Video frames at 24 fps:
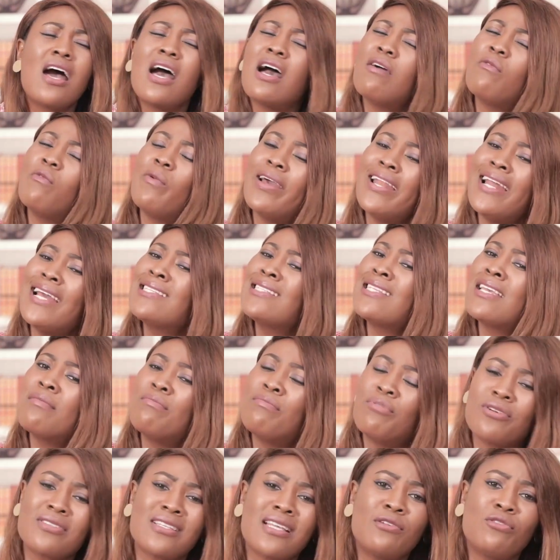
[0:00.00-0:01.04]
When I say
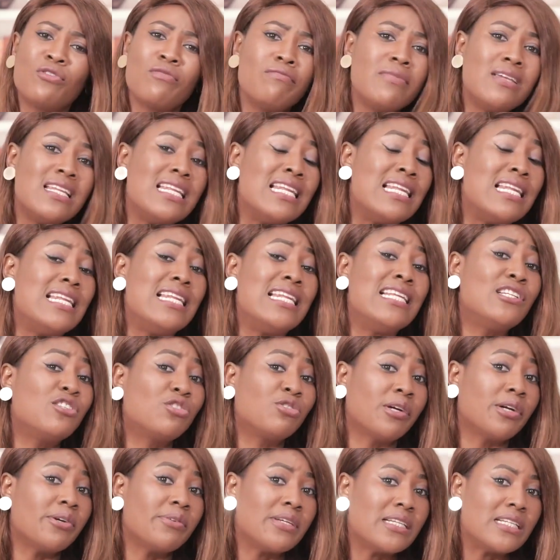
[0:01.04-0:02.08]
balls, I don't mean
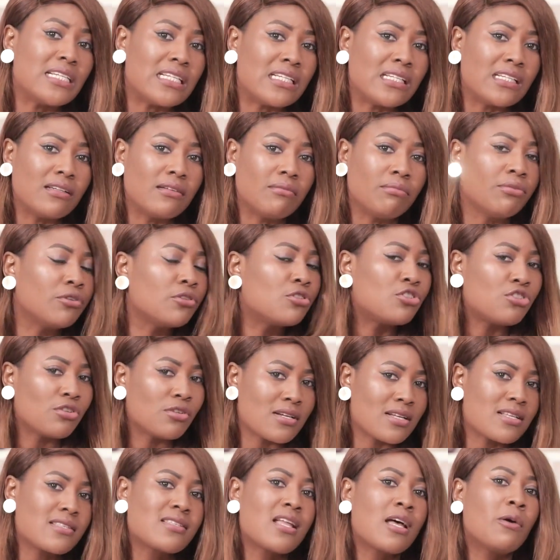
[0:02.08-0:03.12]
literally, but you
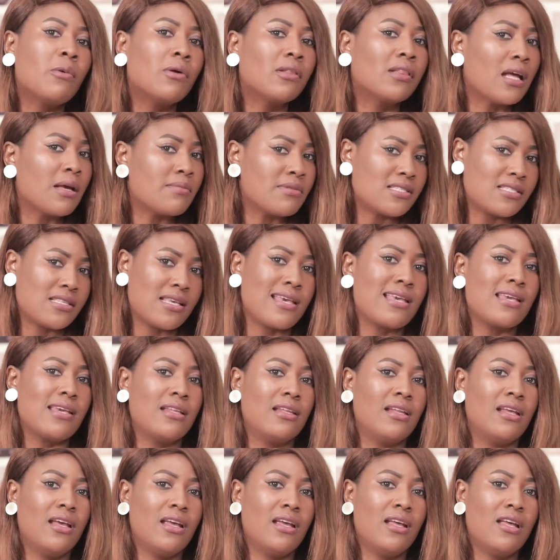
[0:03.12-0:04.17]
understand what I'm saying.